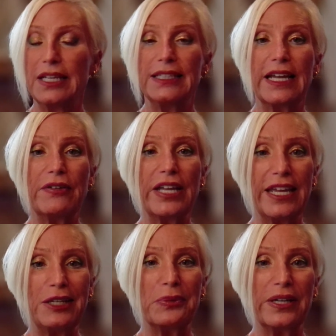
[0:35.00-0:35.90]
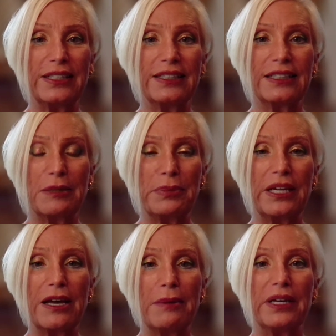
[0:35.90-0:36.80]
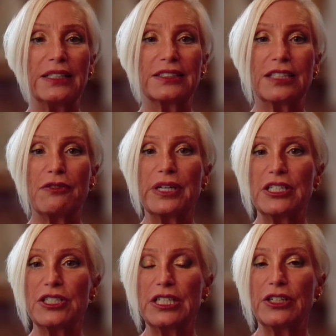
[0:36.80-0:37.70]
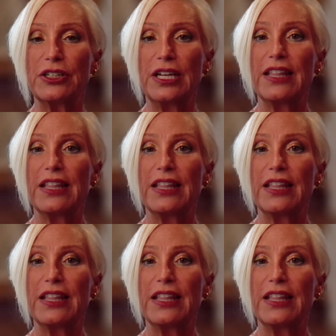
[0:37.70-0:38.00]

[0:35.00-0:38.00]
Now, anyone can become a software engineer